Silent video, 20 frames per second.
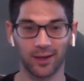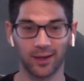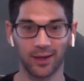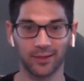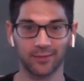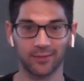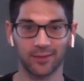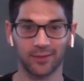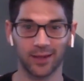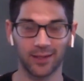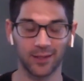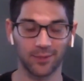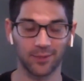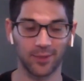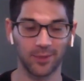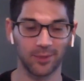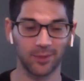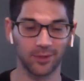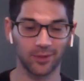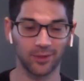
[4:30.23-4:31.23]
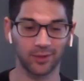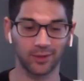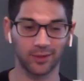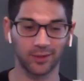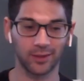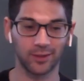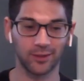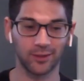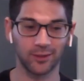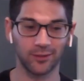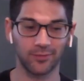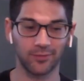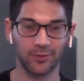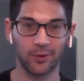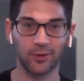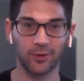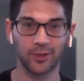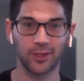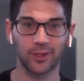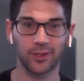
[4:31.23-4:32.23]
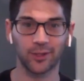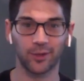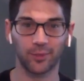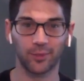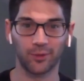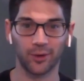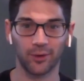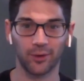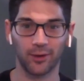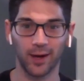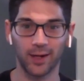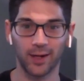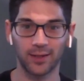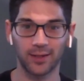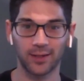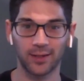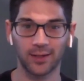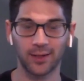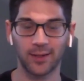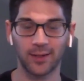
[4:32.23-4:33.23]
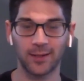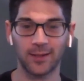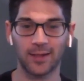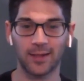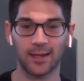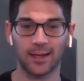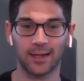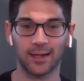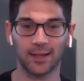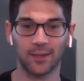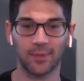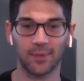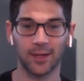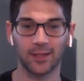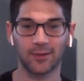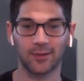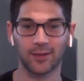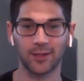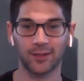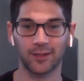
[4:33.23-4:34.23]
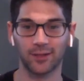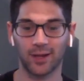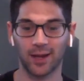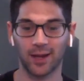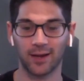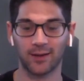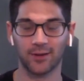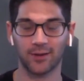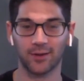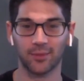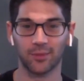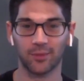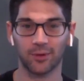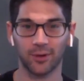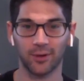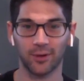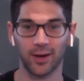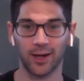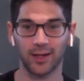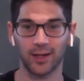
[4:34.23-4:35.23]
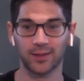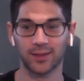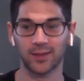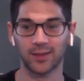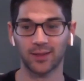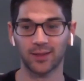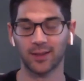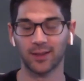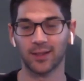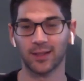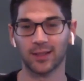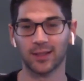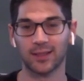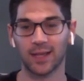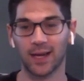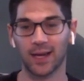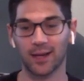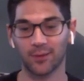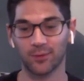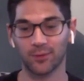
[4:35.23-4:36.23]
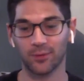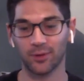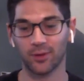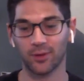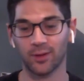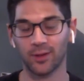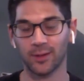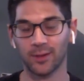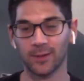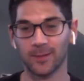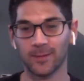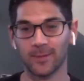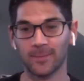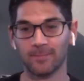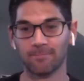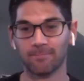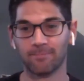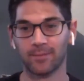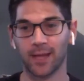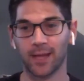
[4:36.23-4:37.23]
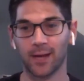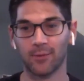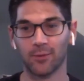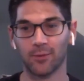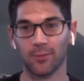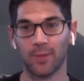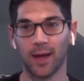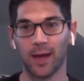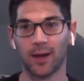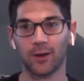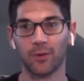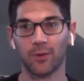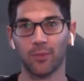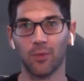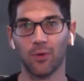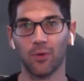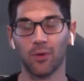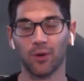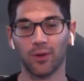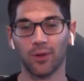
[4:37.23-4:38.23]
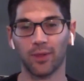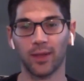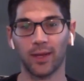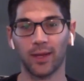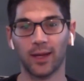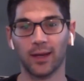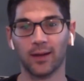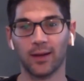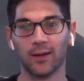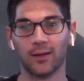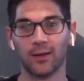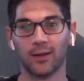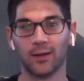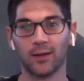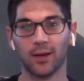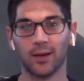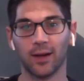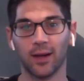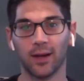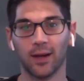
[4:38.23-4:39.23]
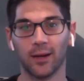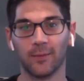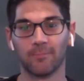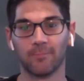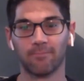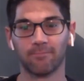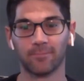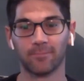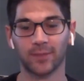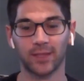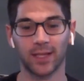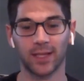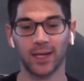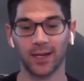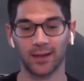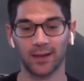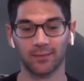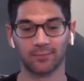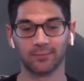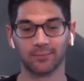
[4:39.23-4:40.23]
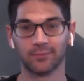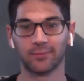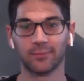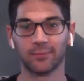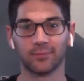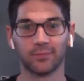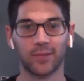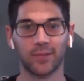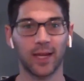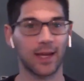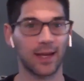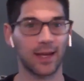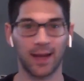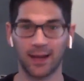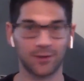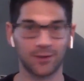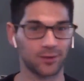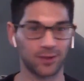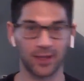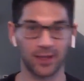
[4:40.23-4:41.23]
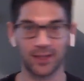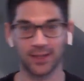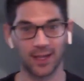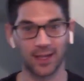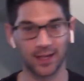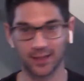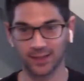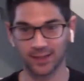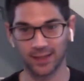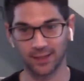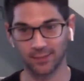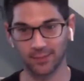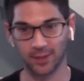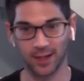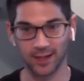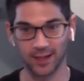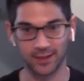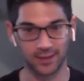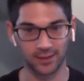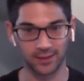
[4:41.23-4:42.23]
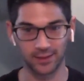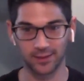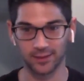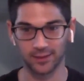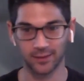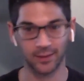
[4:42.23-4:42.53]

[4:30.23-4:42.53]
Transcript: I tell people to focus on your prereqs and get the best grade you can on your prereqs, because that will matter more than say taking exercise science type classes.